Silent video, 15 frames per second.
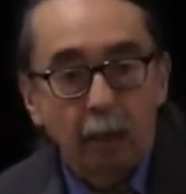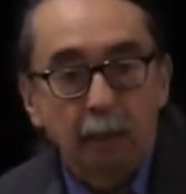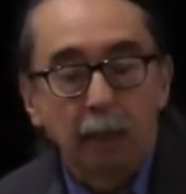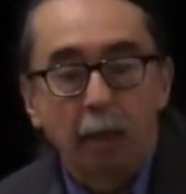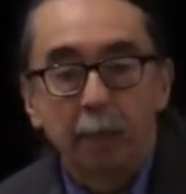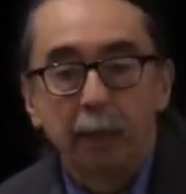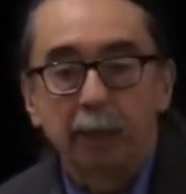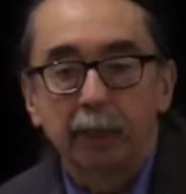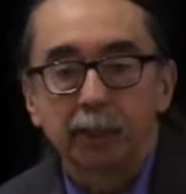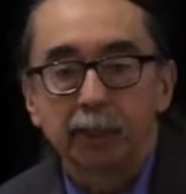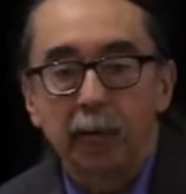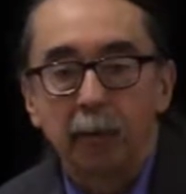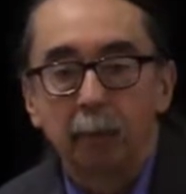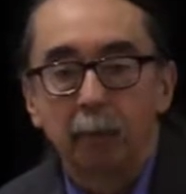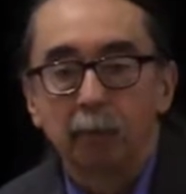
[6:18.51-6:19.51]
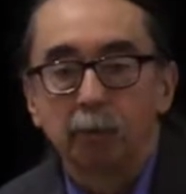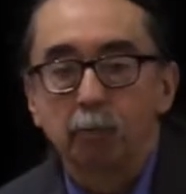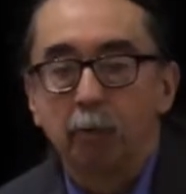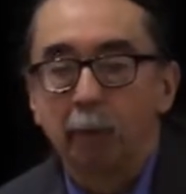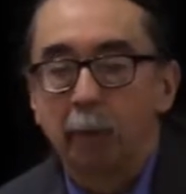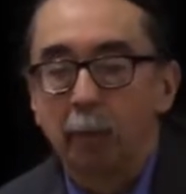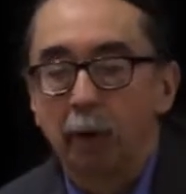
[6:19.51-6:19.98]
Now, Pickett Chapel is
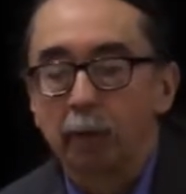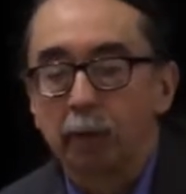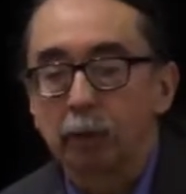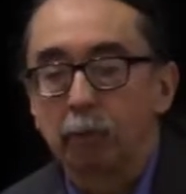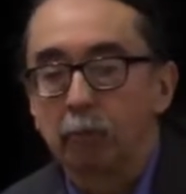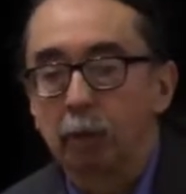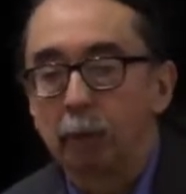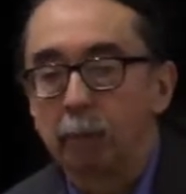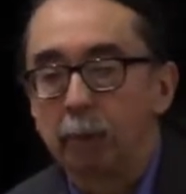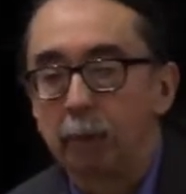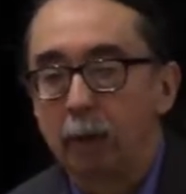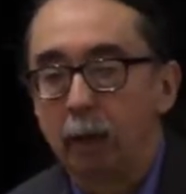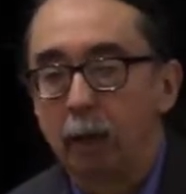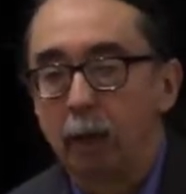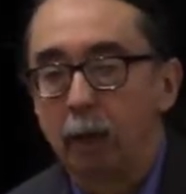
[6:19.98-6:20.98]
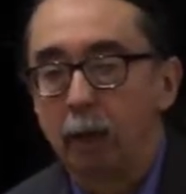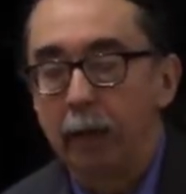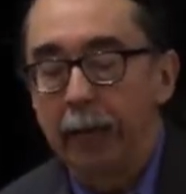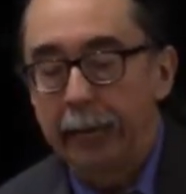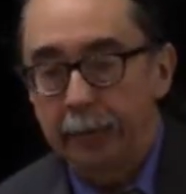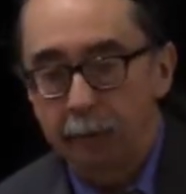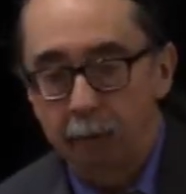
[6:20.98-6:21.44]
where my mother grew up,
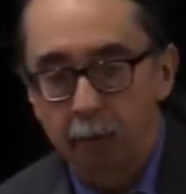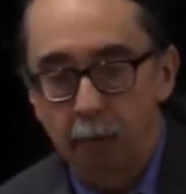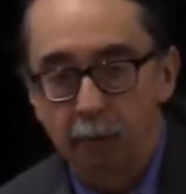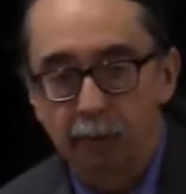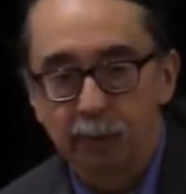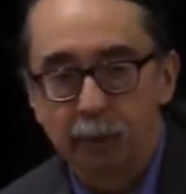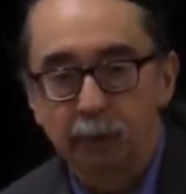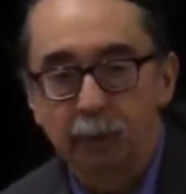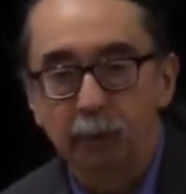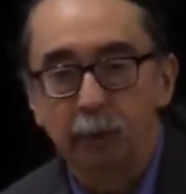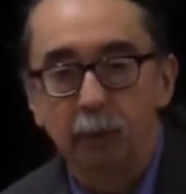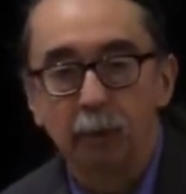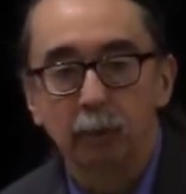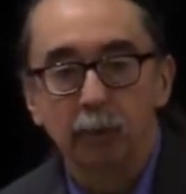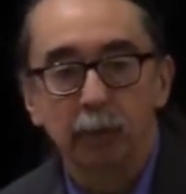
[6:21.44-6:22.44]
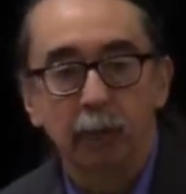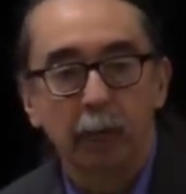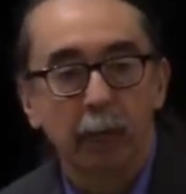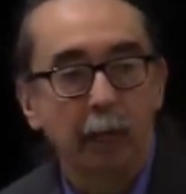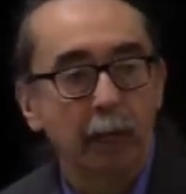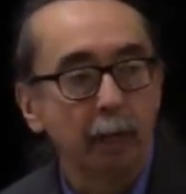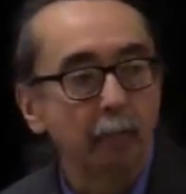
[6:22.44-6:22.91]
and her sisters
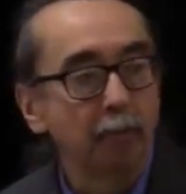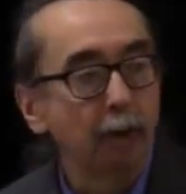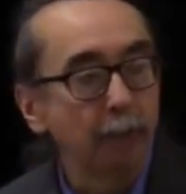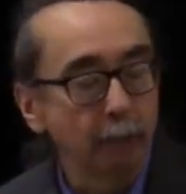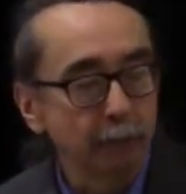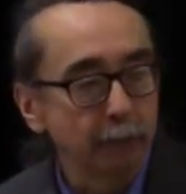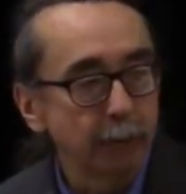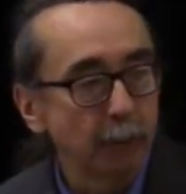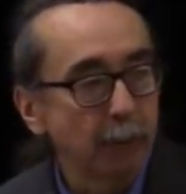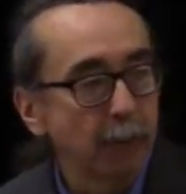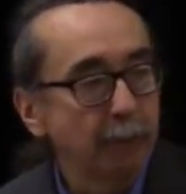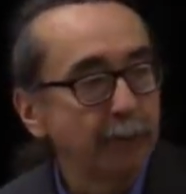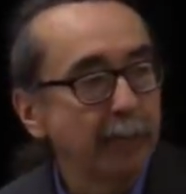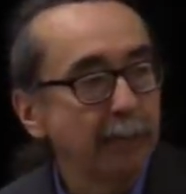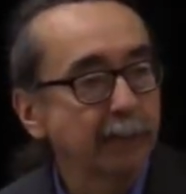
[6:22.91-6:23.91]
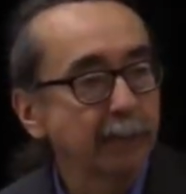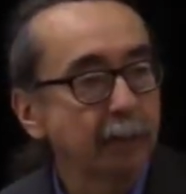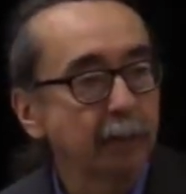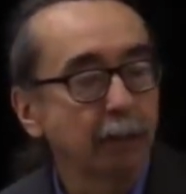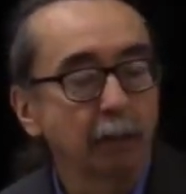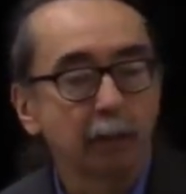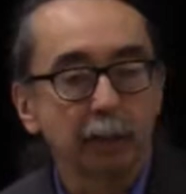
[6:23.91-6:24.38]
and brothers. That's a
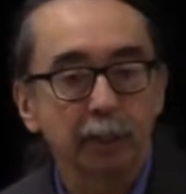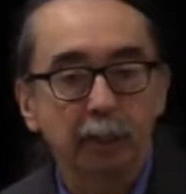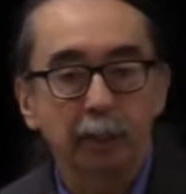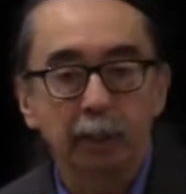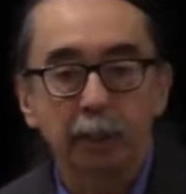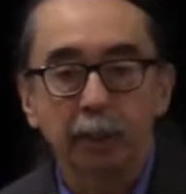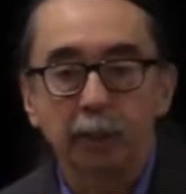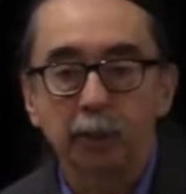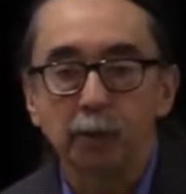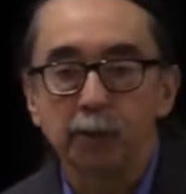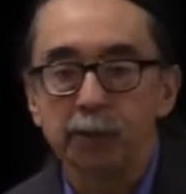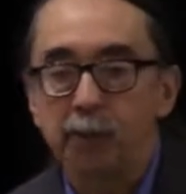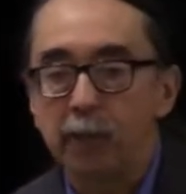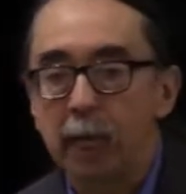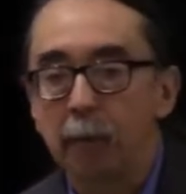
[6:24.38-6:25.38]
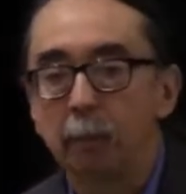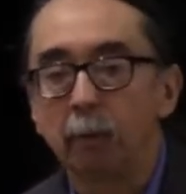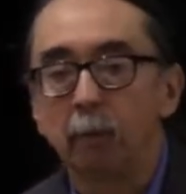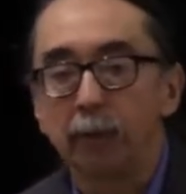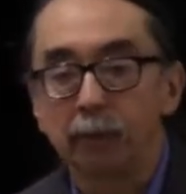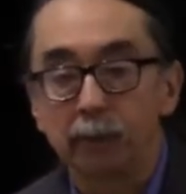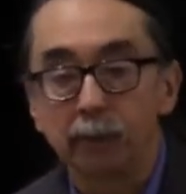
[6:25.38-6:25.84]
little Indian Uchi
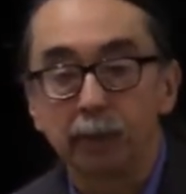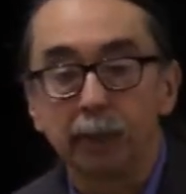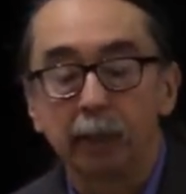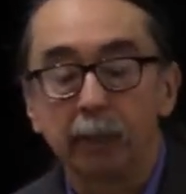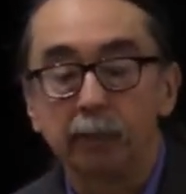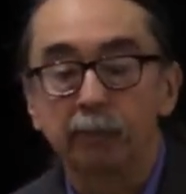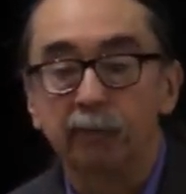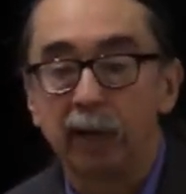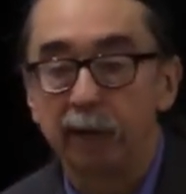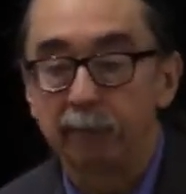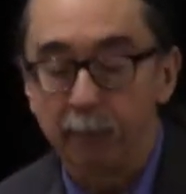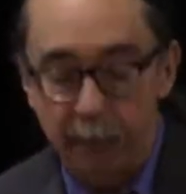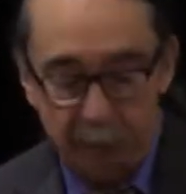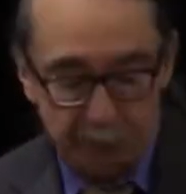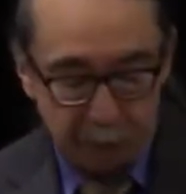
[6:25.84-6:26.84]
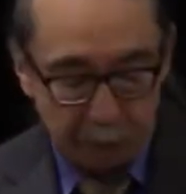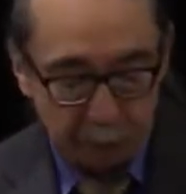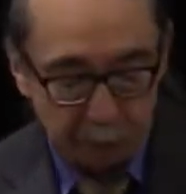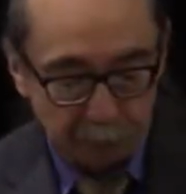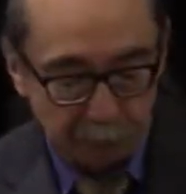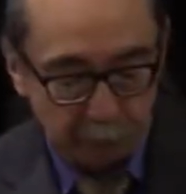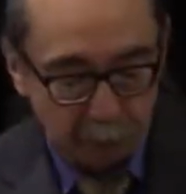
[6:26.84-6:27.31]
chapel. As I said, it's 5 miles
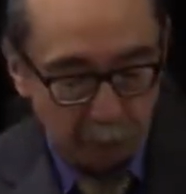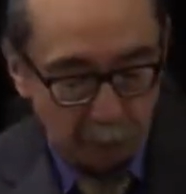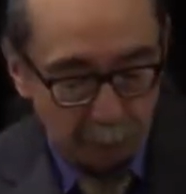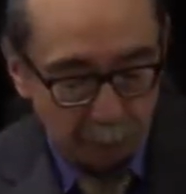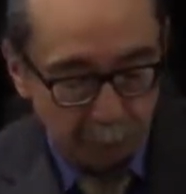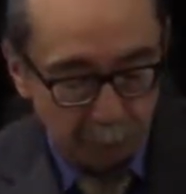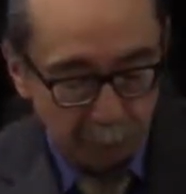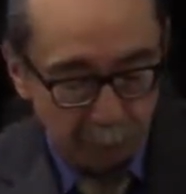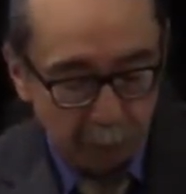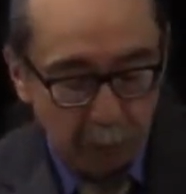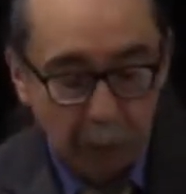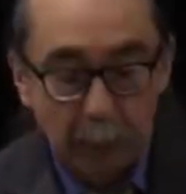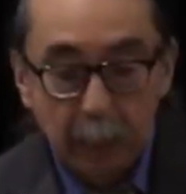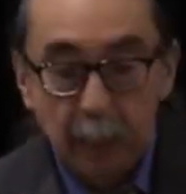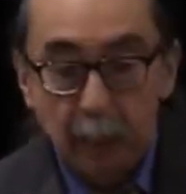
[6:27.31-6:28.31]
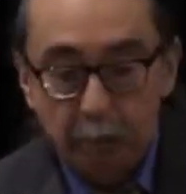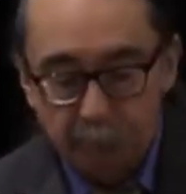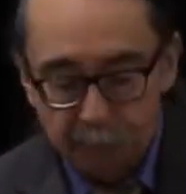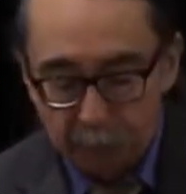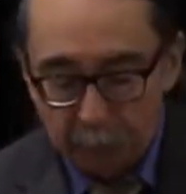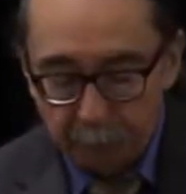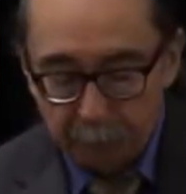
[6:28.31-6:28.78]
south of Sapulpa. It was
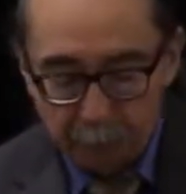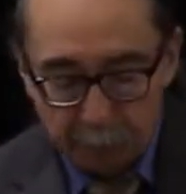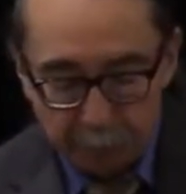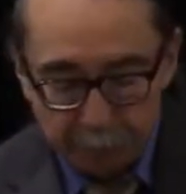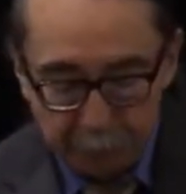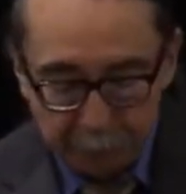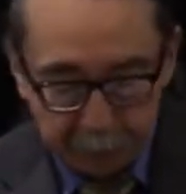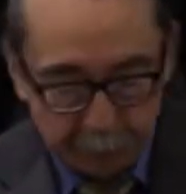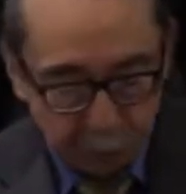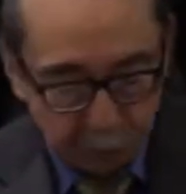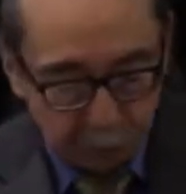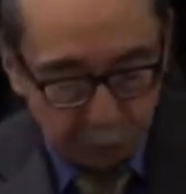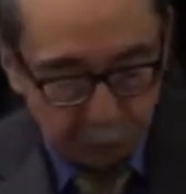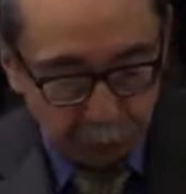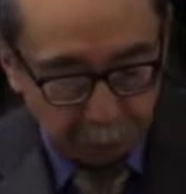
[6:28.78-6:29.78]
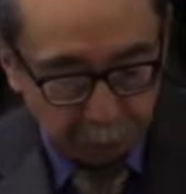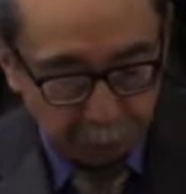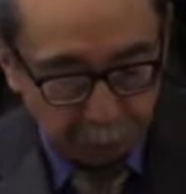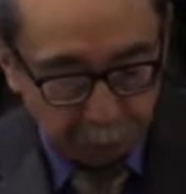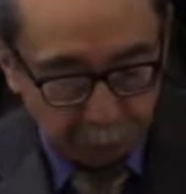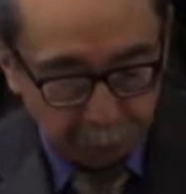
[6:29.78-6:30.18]
founded in 1906.